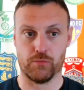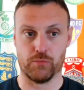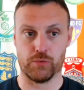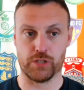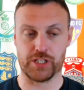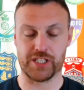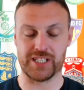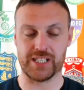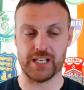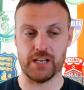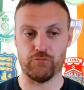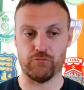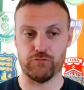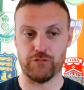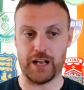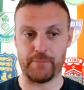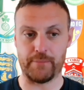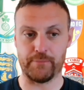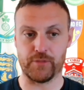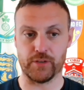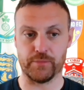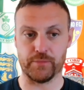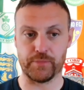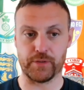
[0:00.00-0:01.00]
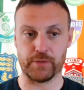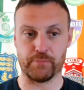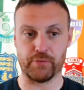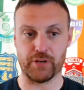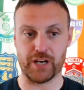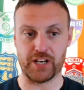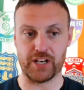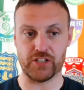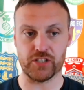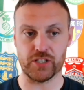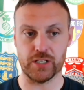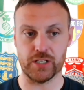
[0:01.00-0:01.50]
would you say, ramped up the
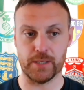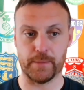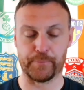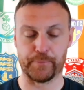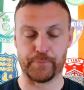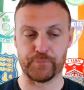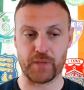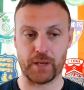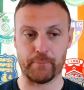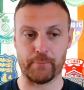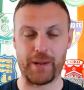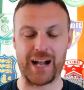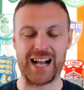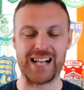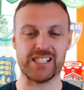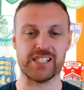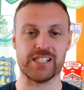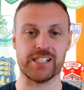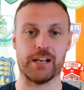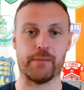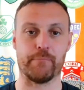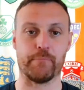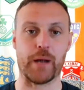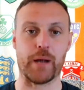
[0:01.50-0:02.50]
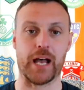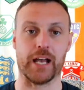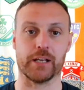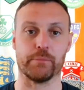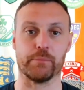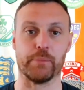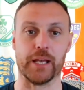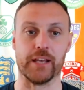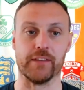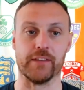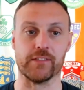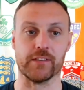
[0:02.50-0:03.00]
pressure? Pats sat back
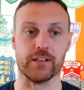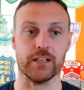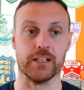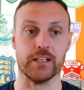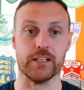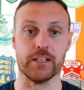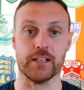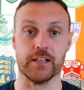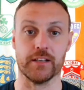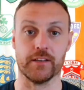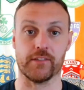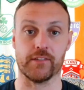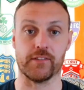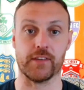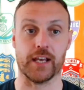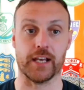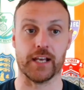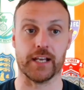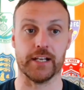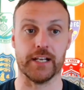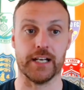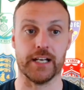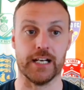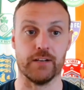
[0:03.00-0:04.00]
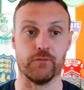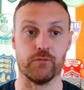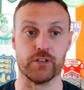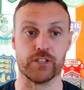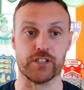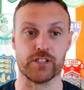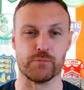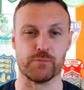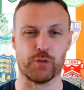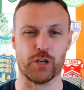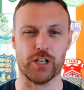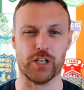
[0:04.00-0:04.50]
basically in the second half, which
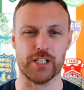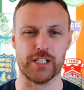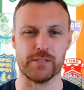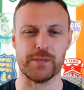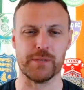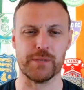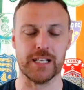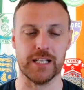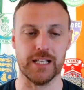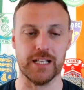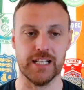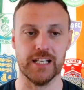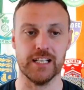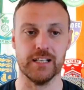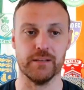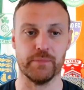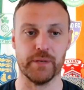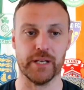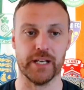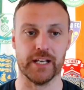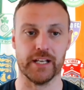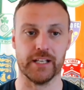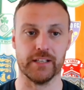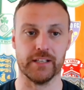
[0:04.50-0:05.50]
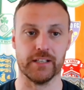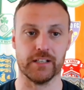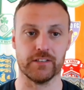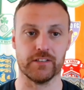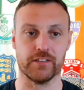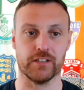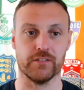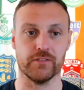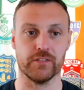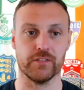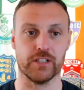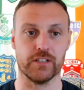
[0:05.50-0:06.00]
surprised me a little bit. And I
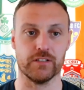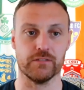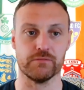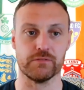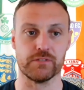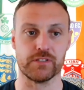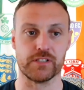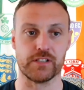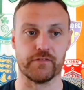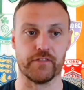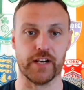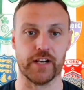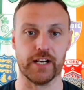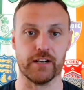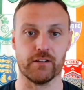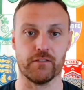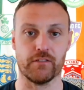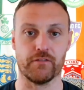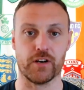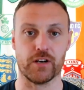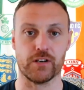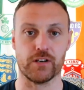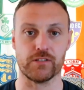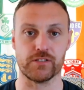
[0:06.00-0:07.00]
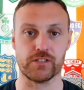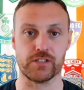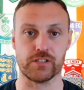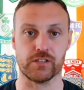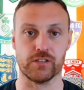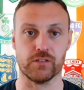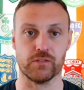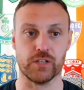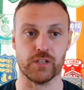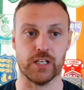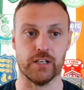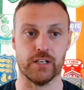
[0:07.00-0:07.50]
don't know if it was the fear of Forrester
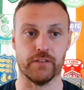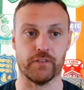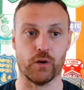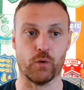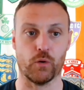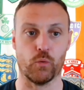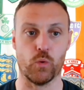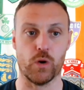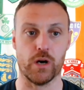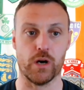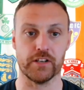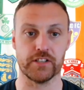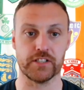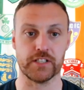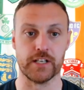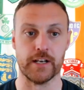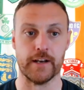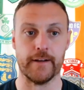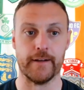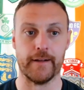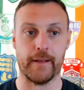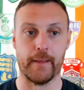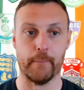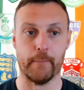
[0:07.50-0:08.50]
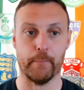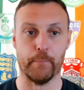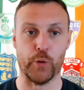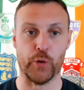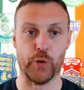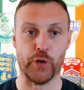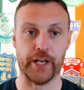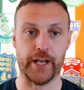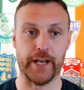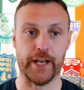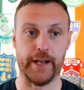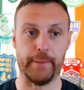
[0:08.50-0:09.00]
going off or what,
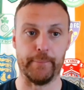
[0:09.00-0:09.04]
but